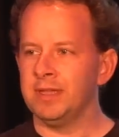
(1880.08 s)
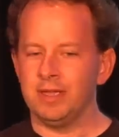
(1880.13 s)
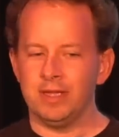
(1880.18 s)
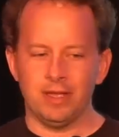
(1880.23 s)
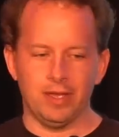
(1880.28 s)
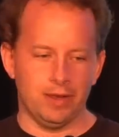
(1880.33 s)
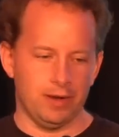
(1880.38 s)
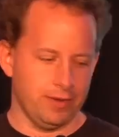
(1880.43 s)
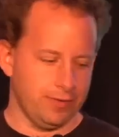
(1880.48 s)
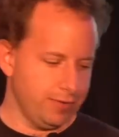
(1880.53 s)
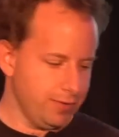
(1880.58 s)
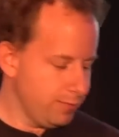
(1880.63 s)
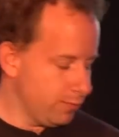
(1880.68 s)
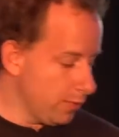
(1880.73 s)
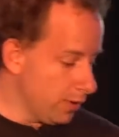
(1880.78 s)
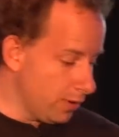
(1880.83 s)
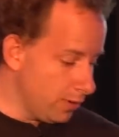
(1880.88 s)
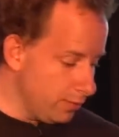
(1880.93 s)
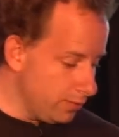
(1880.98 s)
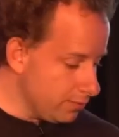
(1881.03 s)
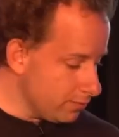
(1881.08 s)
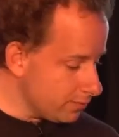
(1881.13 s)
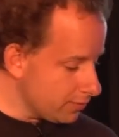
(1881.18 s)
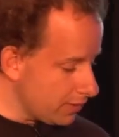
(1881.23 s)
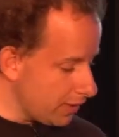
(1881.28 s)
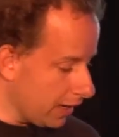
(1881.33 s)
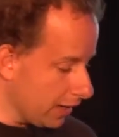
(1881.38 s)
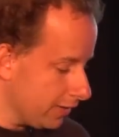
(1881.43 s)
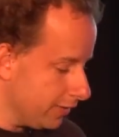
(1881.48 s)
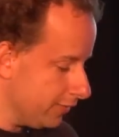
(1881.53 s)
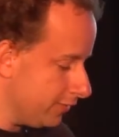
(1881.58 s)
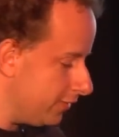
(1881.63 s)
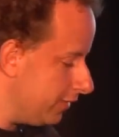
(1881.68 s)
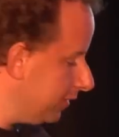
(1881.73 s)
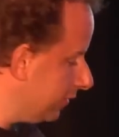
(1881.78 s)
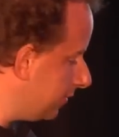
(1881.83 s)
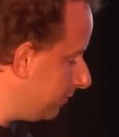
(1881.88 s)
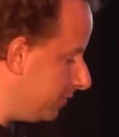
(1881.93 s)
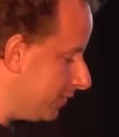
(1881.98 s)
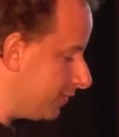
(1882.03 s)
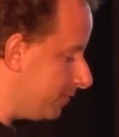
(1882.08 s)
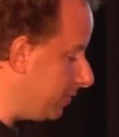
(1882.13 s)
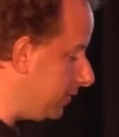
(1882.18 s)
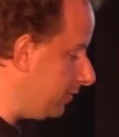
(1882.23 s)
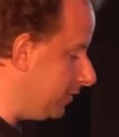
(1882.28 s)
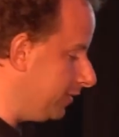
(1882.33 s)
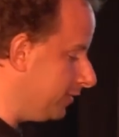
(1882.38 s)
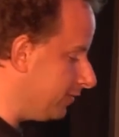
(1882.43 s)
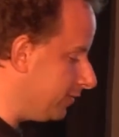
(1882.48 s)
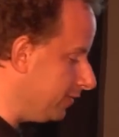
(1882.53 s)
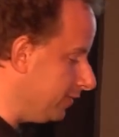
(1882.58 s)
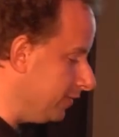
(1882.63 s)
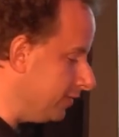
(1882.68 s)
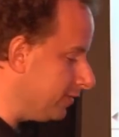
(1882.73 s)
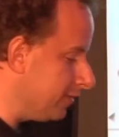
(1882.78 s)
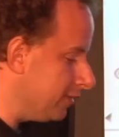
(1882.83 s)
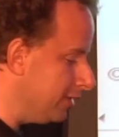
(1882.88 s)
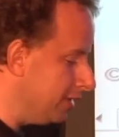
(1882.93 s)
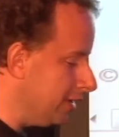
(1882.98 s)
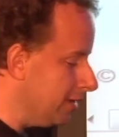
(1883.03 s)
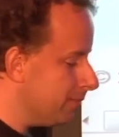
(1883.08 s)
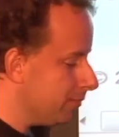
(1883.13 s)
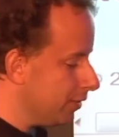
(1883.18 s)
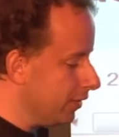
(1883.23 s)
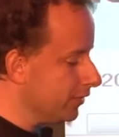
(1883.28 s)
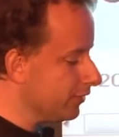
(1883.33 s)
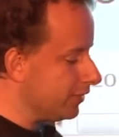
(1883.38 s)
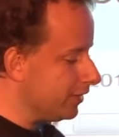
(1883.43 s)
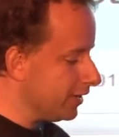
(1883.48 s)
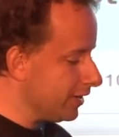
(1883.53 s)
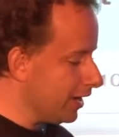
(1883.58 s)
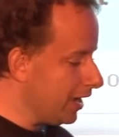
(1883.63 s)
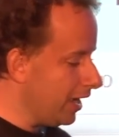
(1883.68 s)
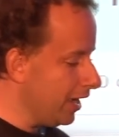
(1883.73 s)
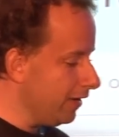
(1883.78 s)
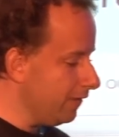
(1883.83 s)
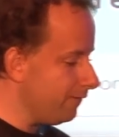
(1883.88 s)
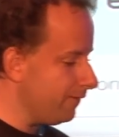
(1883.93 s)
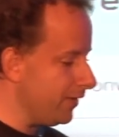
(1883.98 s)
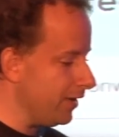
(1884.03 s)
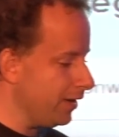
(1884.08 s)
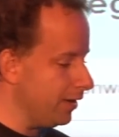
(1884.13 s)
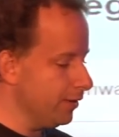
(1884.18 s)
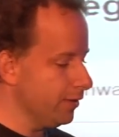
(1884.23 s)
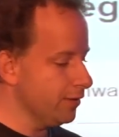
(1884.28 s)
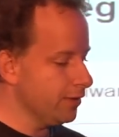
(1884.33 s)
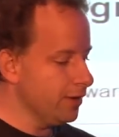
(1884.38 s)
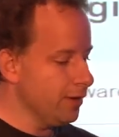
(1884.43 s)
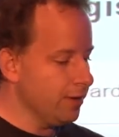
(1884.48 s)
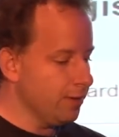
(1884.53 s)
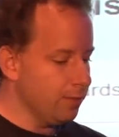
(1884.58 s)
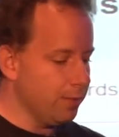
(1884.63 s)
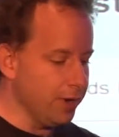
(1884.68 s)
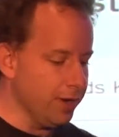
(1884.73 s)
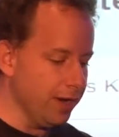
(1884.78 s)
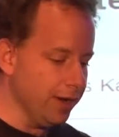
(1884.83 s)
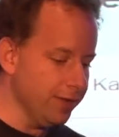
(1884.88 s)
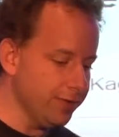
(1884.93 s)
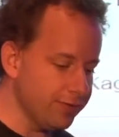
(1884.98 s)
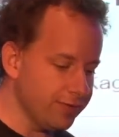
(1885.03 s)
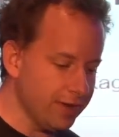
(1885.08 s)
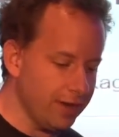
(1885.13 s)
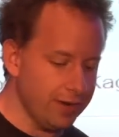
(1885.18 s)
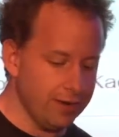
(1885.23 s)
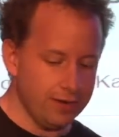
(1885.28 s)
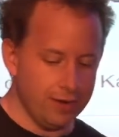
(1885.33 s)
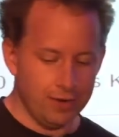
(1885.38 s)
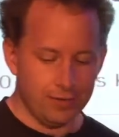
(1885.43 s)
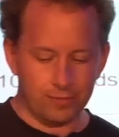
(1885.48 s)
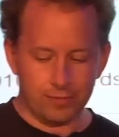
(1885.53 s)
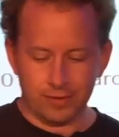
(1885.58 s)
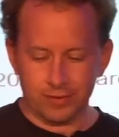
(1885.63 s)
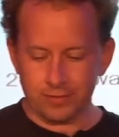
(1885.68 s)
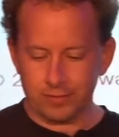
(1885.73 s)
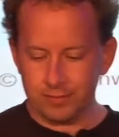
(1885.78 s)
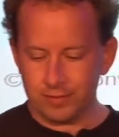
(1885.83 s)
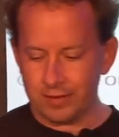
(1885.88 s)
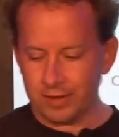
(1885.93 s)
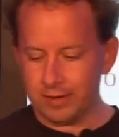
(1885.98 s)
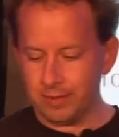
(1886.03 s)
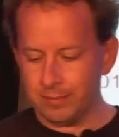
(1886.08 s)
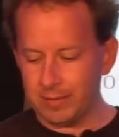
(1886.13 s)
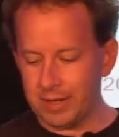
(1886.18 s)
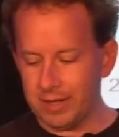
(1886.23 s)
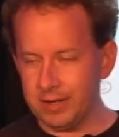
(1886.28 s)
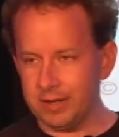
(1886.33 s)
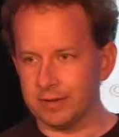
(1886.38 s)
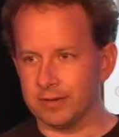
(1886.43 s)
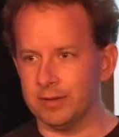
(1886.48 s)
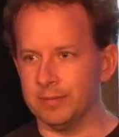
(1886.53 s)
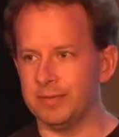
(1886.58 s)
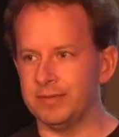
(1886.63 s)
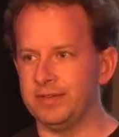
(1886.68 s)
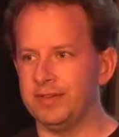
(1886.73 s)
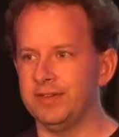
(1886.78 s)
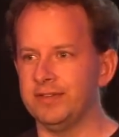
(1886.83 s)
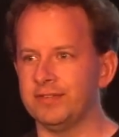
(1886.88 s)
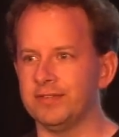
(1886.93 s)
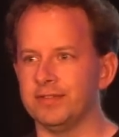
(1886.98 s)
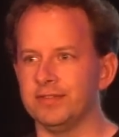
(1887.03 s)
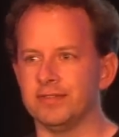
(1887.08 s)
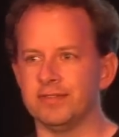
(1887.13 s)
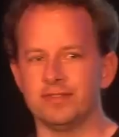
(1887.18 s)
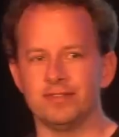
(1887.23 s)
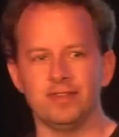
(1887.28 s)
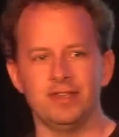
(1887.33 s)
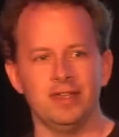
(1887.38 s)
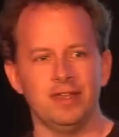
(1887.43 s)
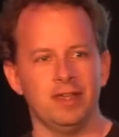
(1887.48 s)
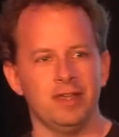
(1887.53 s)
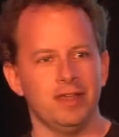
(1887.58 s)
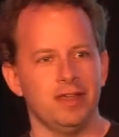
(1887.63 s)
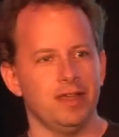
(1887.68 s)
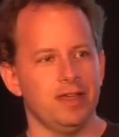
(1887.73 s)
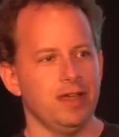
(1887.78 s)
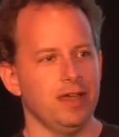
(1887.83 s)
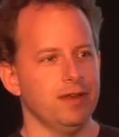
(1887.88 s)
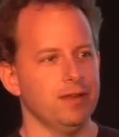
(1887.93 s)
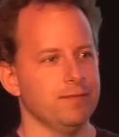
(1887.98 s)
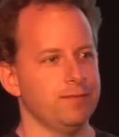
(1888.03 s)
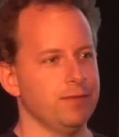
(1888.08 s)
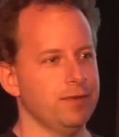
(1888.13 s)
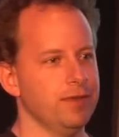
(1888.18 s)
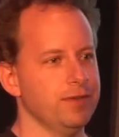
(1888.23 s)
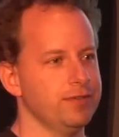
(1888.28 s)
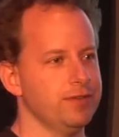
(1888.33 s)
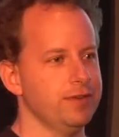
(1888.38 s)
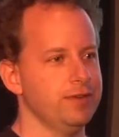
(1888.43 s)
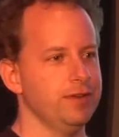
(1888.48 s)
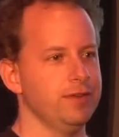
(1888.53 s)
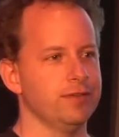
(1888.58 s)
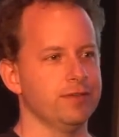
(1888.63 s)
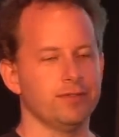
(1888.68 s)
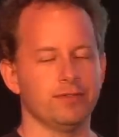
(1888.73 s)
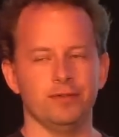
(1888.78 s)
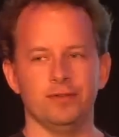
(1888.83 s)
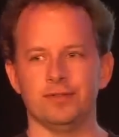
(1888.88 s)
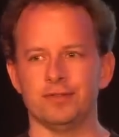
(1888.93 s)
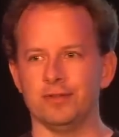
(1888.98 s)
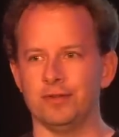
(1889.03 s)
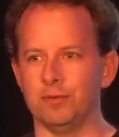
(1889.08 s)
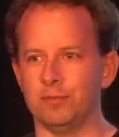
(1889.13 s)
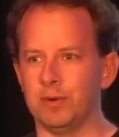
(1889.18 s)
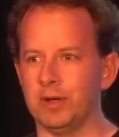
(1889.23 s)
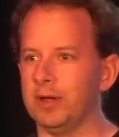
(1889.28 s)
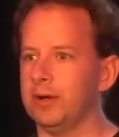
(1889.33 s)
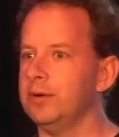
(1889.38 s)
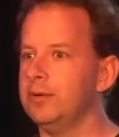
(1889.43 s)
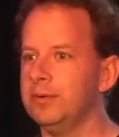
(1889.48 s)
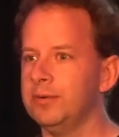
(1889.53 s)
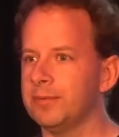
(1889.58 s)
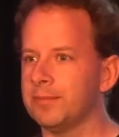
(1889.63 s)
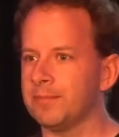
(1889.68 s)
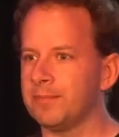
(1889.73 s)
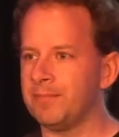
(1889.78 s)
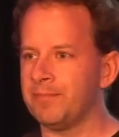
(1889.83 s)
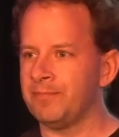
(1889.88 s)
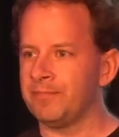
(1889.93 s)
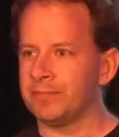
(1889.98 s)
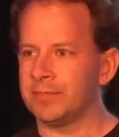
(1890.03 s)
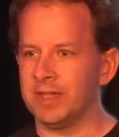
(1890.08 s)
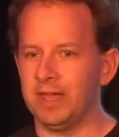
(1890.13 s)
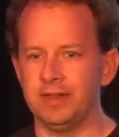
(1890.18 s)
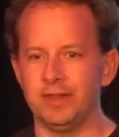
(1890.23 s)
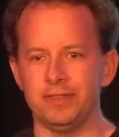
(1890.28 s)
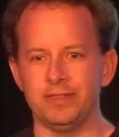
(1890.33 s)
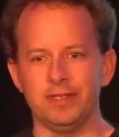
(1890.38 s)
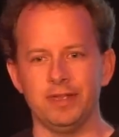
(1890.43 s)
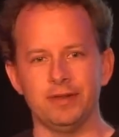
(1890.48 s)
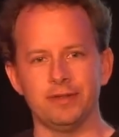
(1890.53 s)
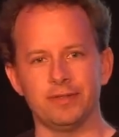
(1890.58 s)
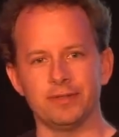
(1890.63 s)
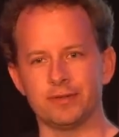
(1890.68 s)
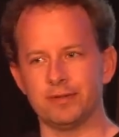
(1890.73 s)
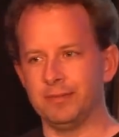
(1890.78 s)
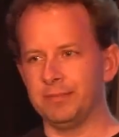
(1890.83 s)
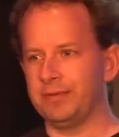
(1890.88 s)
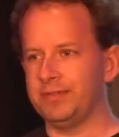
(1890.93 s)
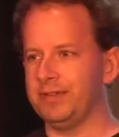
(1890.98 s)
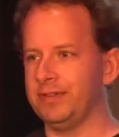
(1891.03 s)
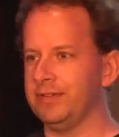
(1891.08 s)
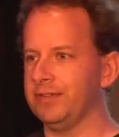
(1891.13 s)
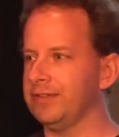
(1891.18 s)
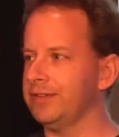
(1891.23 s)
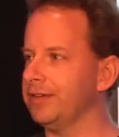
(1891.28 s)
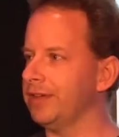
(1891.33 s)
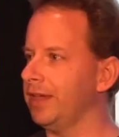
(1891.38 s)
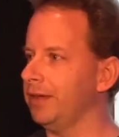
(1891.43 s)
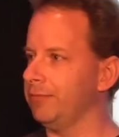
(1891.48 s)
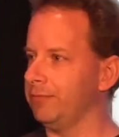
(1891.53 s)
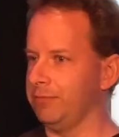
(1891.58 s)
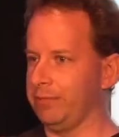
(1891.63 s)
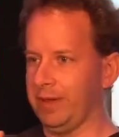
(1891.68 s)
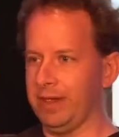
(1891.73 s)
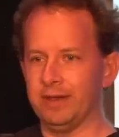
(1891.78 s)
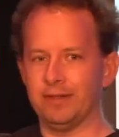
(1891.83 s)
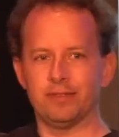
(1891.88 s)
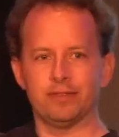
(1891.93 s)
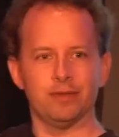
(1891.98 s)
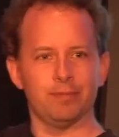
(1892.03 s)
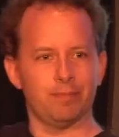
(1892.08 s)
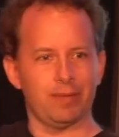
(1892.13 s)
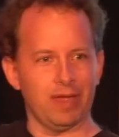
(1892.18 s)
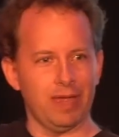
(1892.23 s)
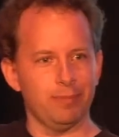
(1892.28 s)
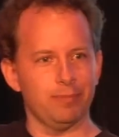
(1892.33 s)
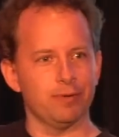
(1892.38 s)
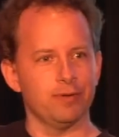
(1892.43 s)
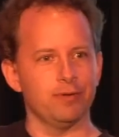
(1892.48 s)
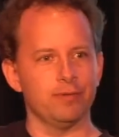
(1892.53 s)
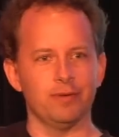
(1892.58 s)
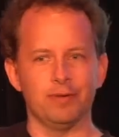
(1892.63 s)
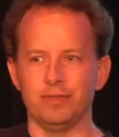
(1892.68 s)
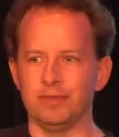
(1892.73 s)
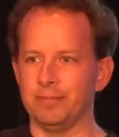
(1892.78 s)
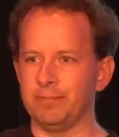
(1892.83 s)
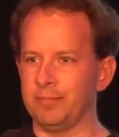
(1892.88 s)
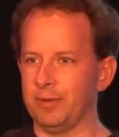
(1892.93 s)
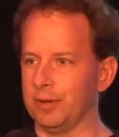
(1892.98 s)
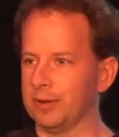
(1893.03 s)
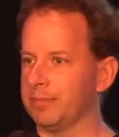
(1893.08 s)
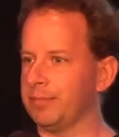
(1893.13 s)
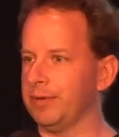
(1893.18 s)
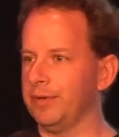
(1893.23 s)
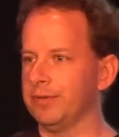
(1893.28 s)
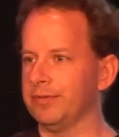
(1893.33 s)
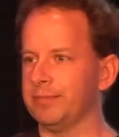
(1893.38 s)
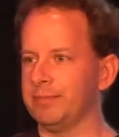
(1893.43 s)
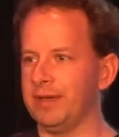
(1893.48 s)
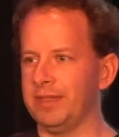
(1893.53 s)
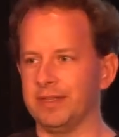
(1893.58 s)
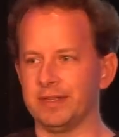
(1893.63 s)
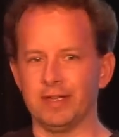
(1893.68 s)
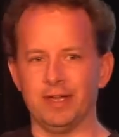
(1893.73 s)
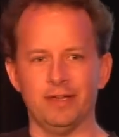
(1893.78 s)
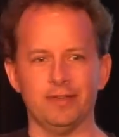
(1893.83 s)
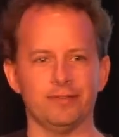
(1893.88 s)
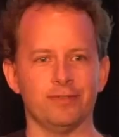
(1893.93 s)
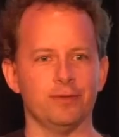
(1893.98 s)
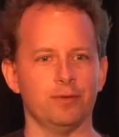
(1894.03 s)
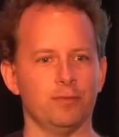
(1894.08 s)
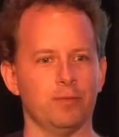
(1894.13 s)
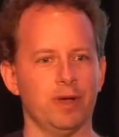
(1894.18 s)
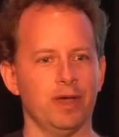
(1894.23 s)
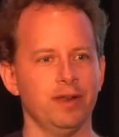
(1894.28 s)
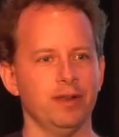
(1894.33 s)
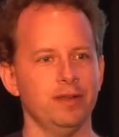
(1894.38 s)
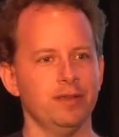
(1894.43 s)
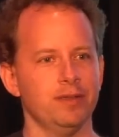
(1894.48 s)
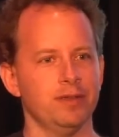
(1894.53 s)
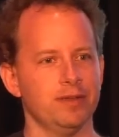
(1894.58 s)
And I said, "Well, I can share some experiences." Personally, I found when I started entering some data mining competitions, and at first I didn't do so well, and at the end of the competition, I read the paper and the blog post by the guys that won.